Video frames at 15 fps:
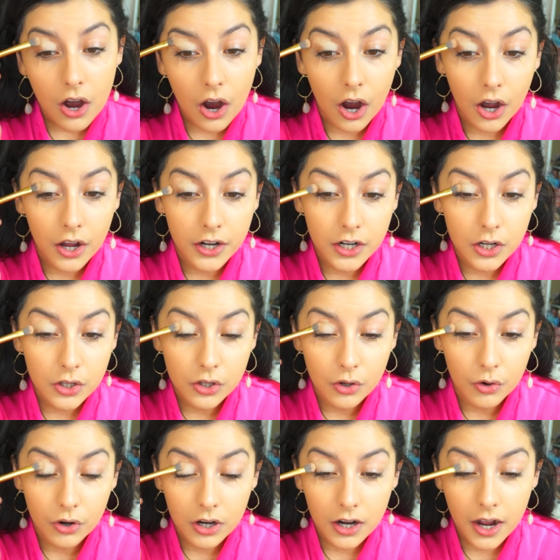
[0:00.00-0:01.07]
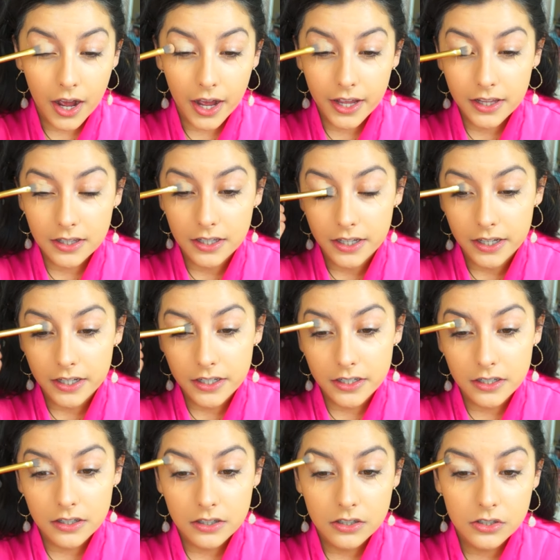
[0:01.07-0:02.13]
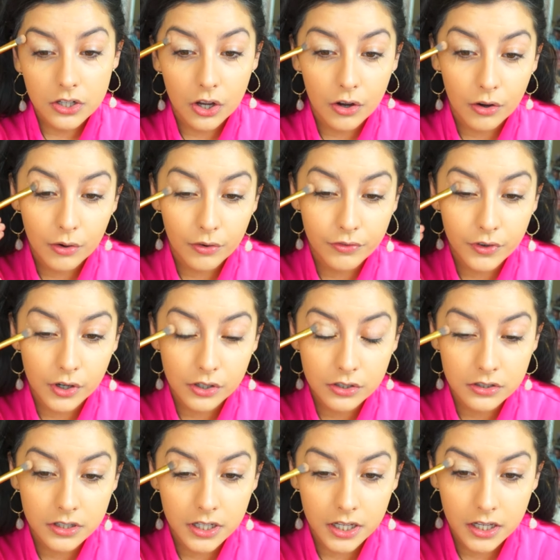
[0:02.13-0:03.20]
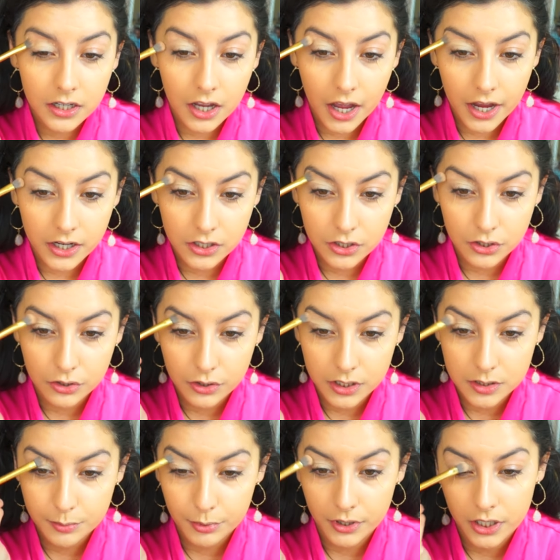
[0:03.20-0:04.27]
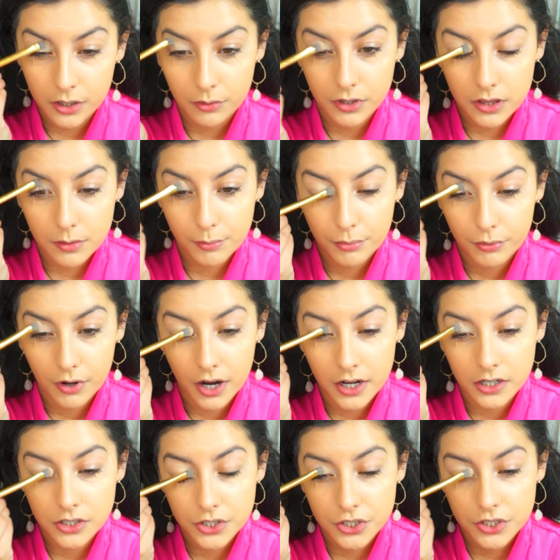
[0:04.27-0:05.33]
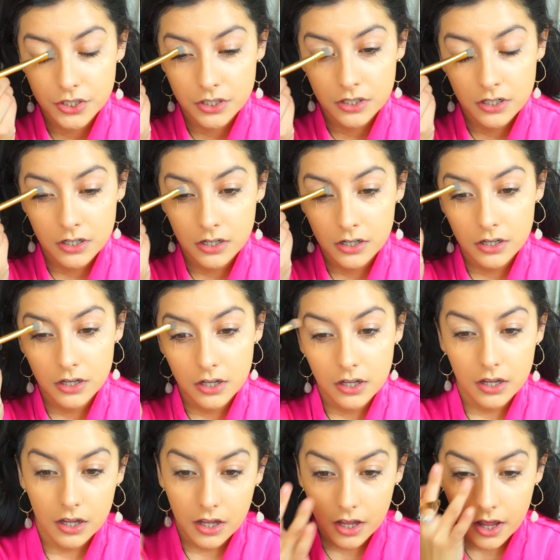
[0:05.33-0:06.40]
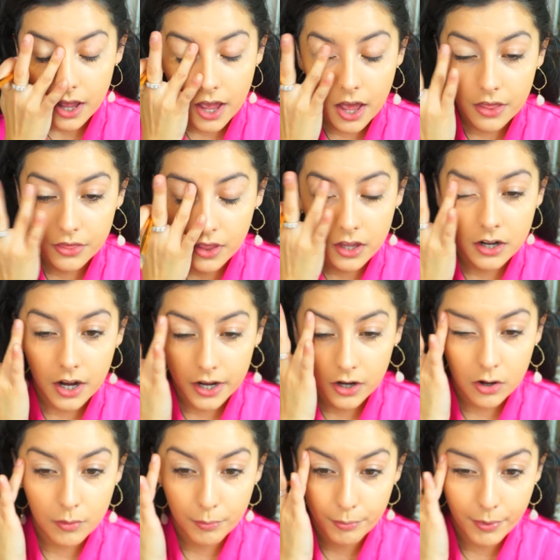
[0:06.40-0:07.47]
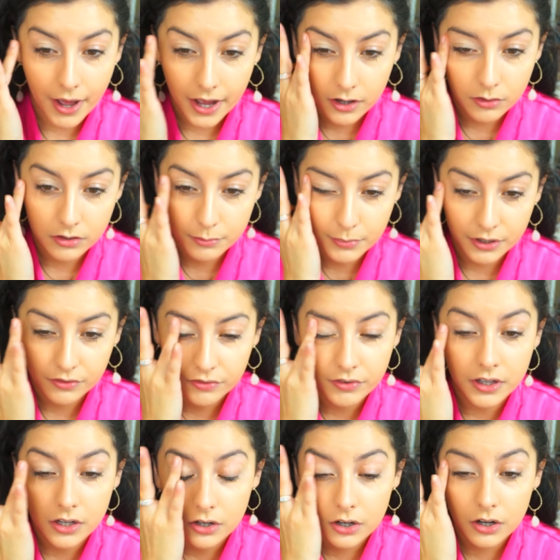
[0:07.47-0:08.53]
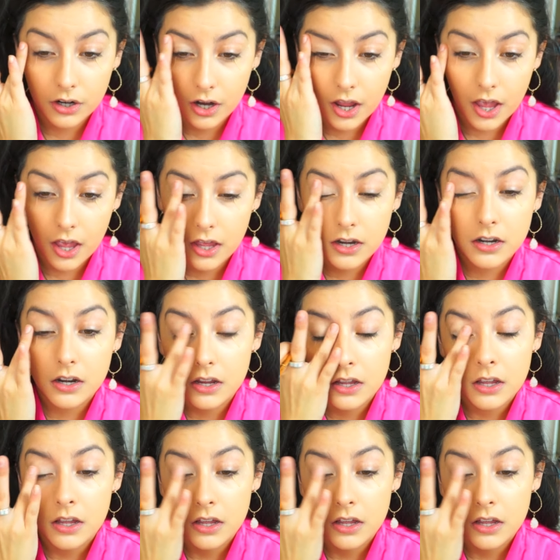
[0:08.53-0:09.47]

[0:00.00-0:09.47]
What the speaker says: on your eyelid. So first thing I do is put it with a brush, and then I go back with my finger and